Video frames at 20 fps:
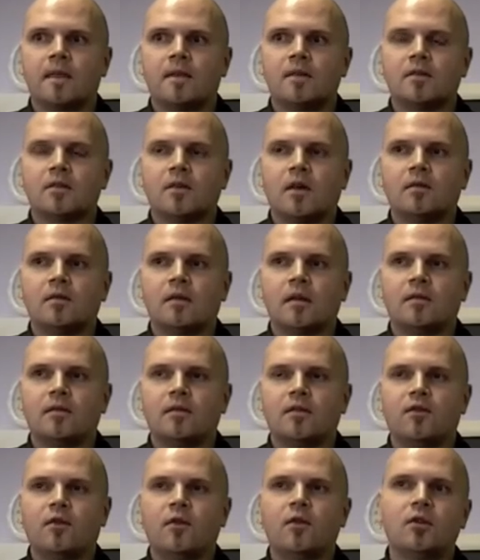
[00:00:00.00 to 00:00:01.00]

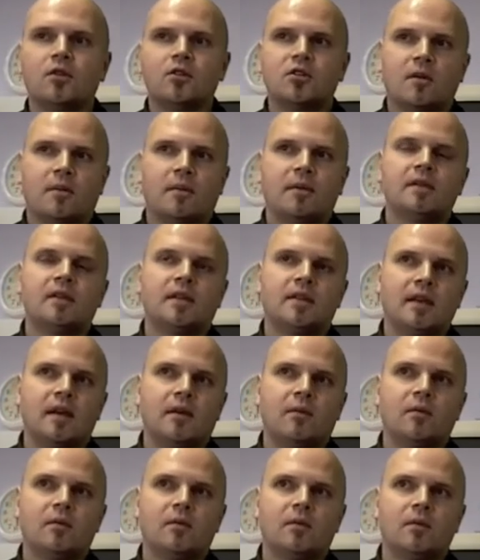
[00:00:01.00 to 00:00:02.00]
The Photoshop had done
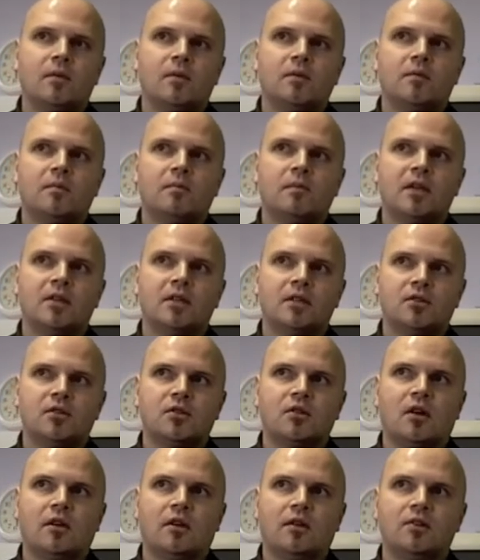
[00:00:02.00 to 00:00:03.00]
that with Manchester
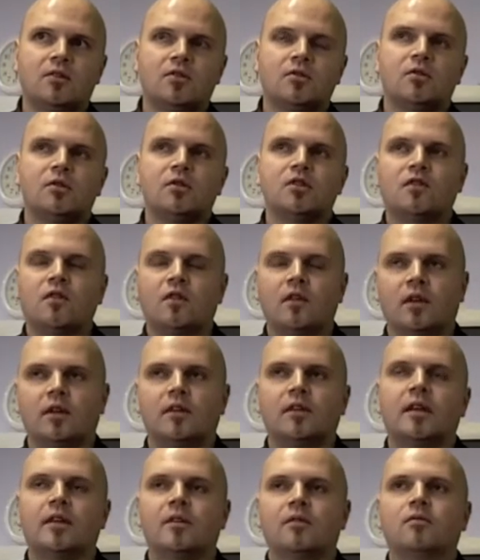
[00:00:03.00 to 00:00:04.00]
College, so I just
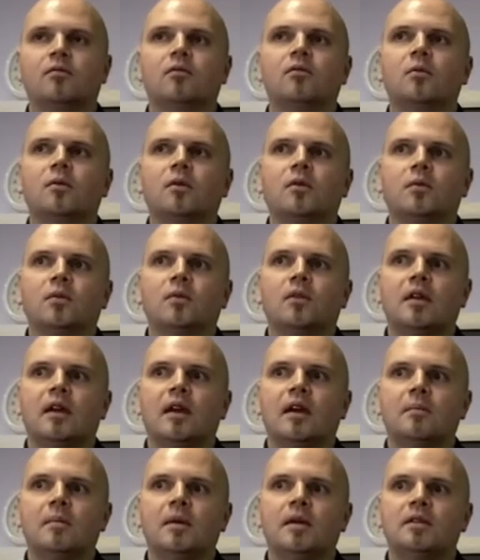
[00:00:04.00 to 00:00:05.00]
followed that through with the
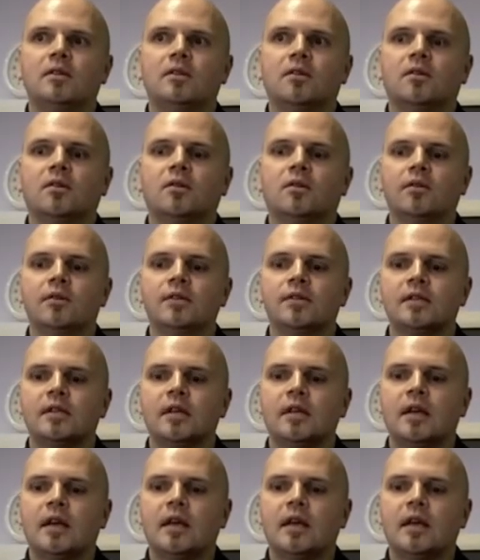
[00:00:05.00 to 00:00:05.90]
iMedia course.